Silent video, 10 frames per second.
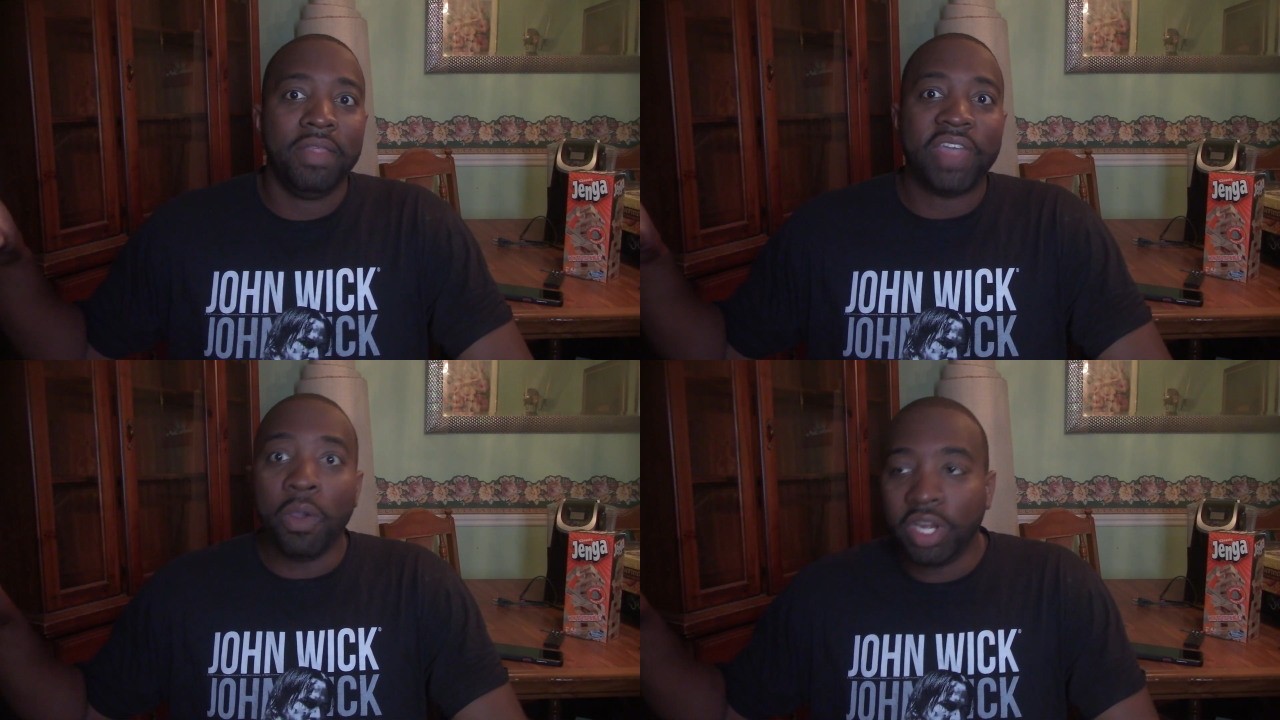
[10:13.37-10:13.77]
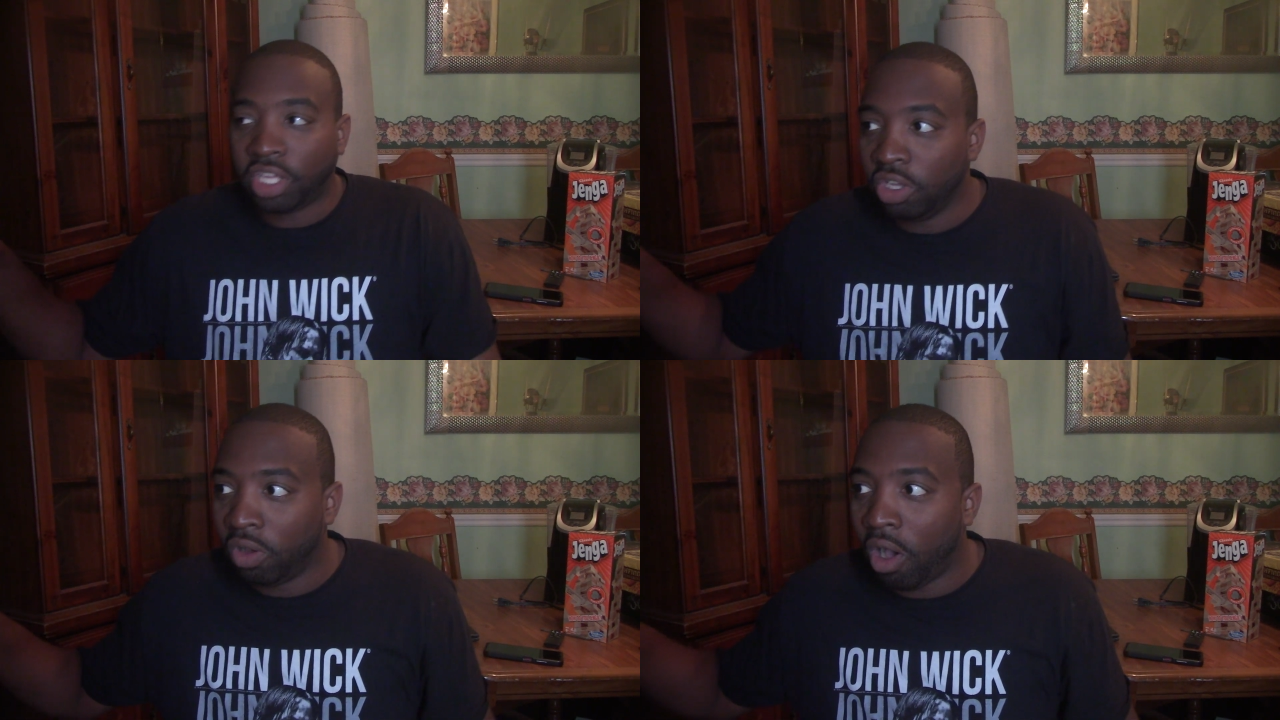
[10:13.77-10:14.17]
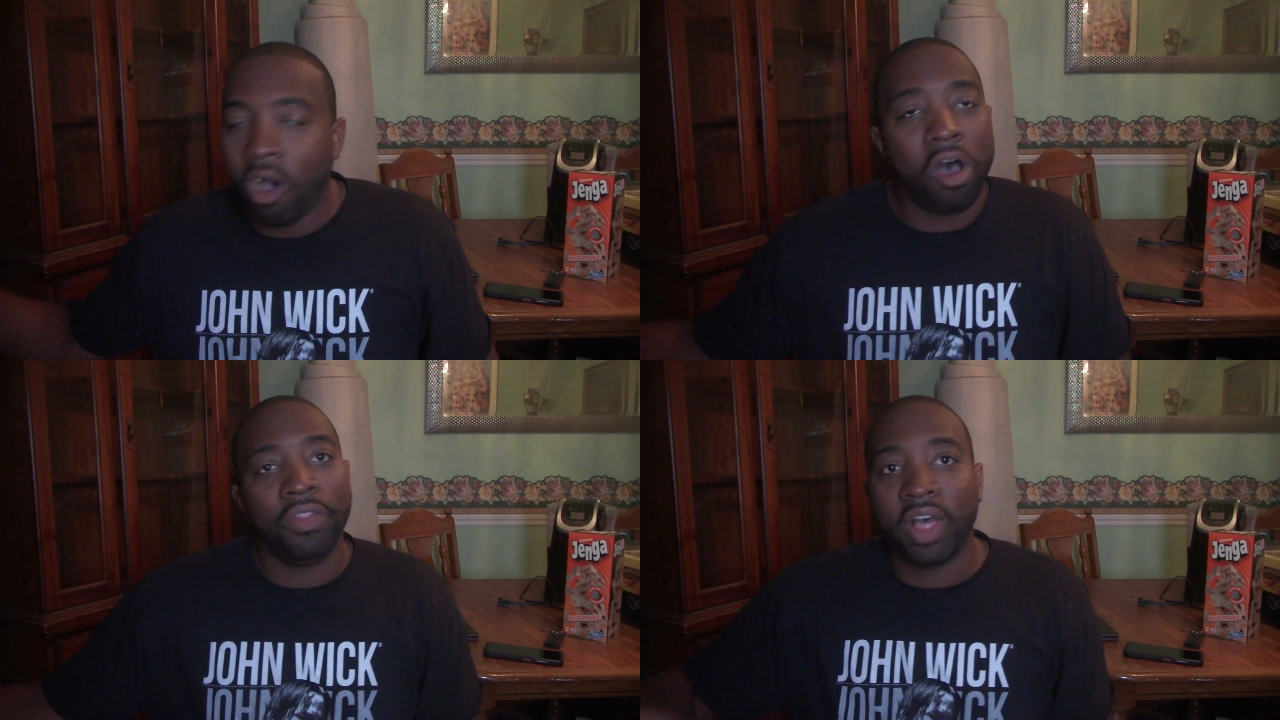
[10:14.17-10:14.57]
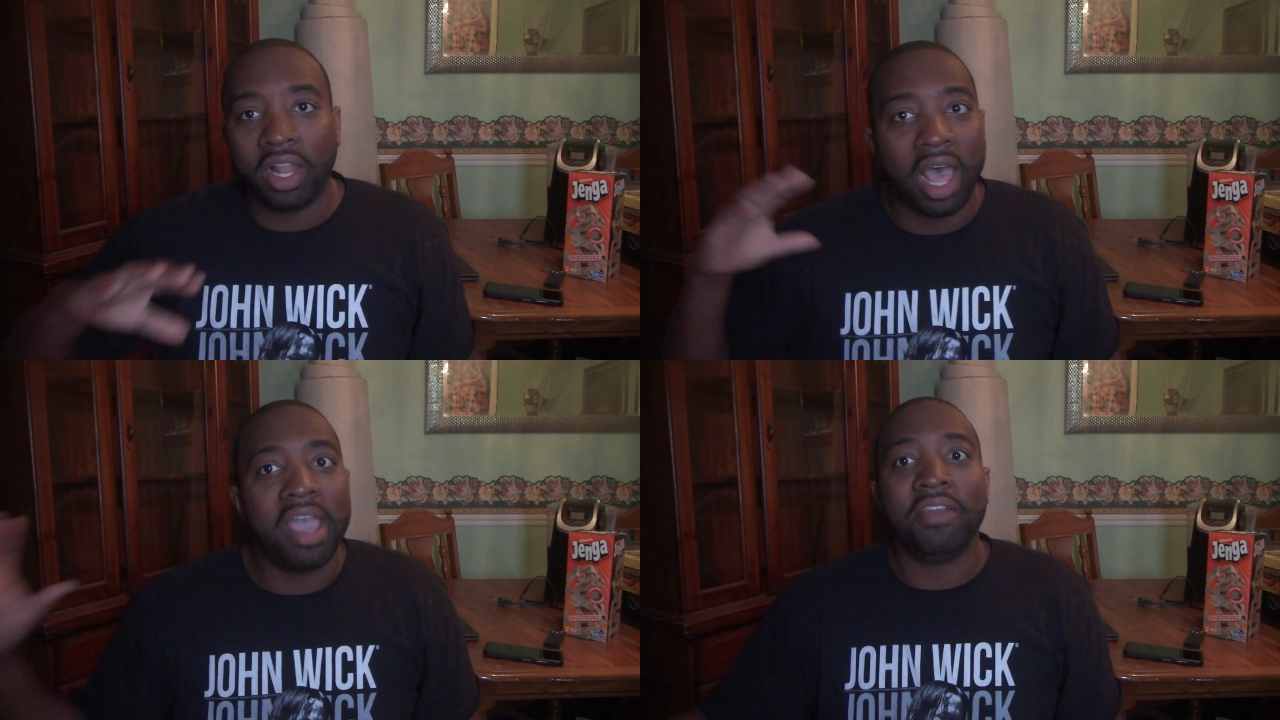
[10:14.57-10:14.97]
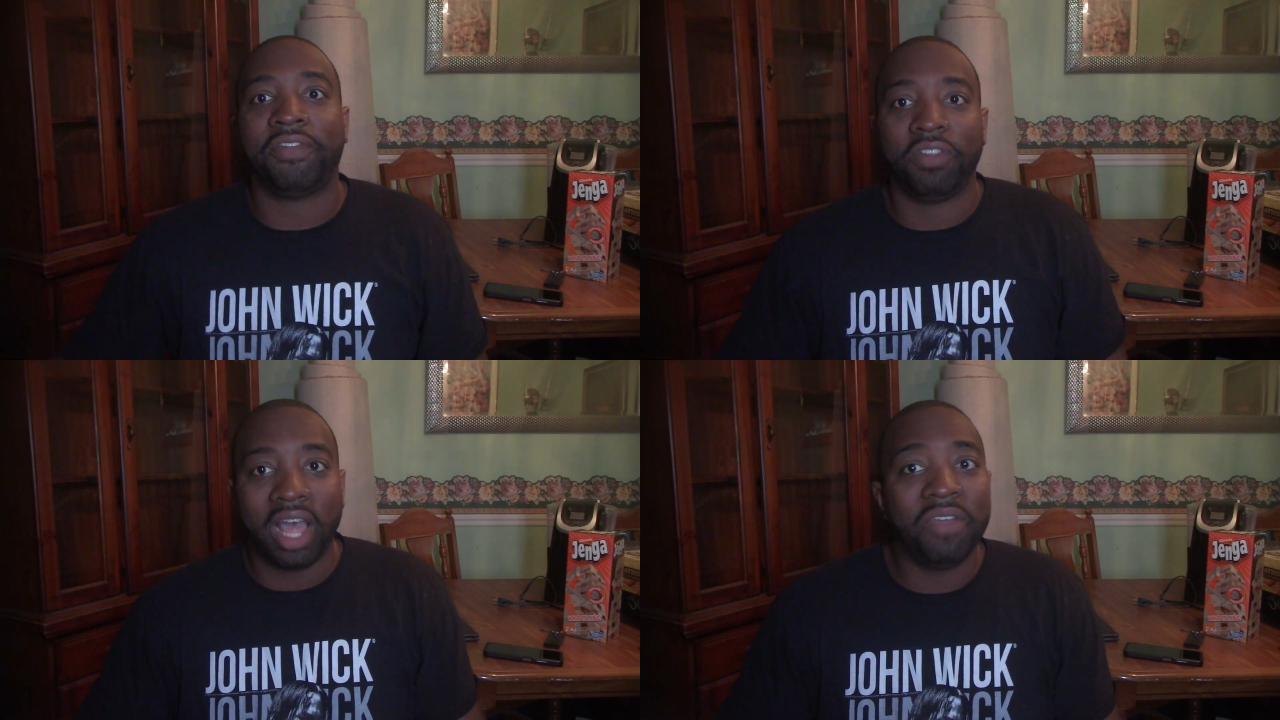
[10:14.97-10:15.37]
they would kill all
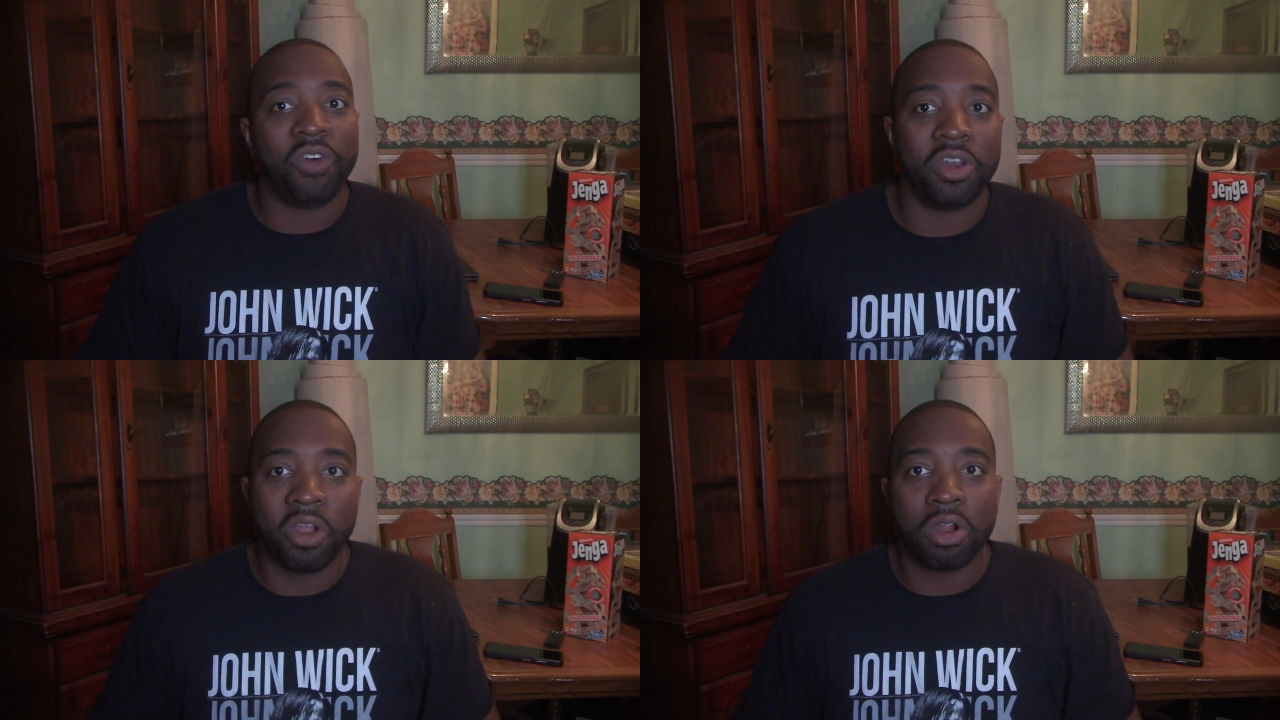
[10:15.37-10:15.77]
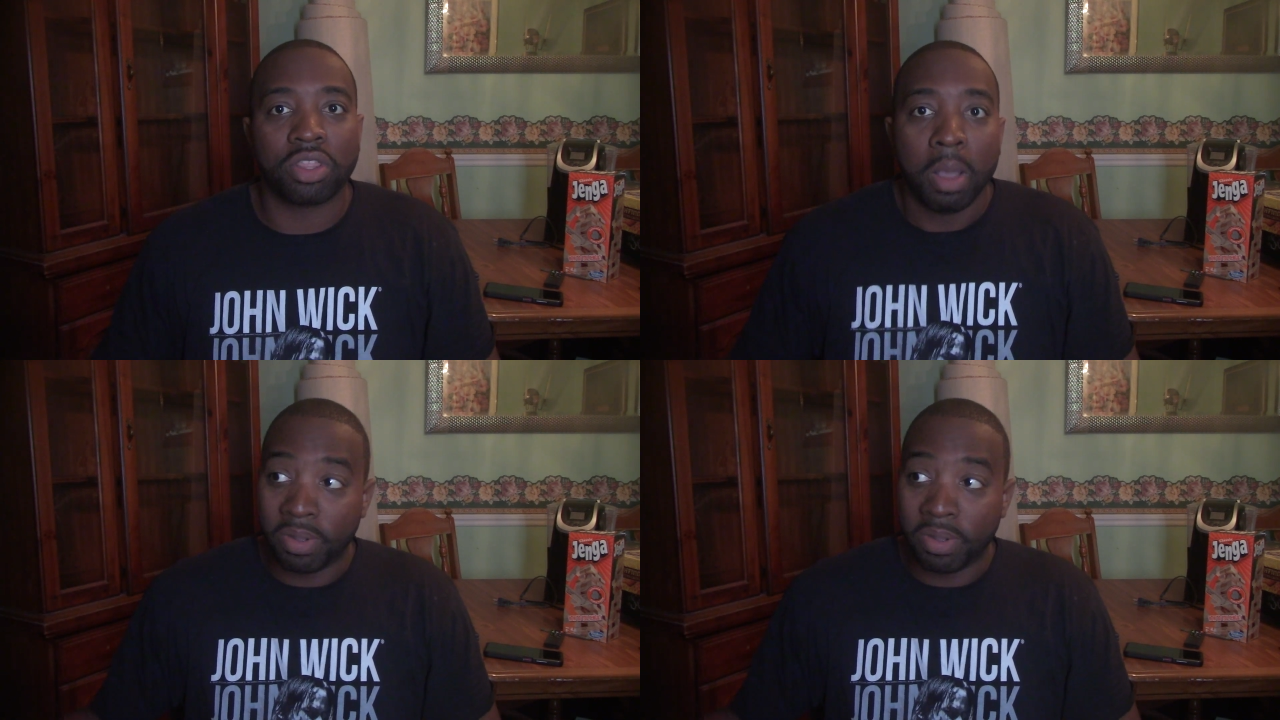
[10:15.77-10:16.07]
the life on Earth,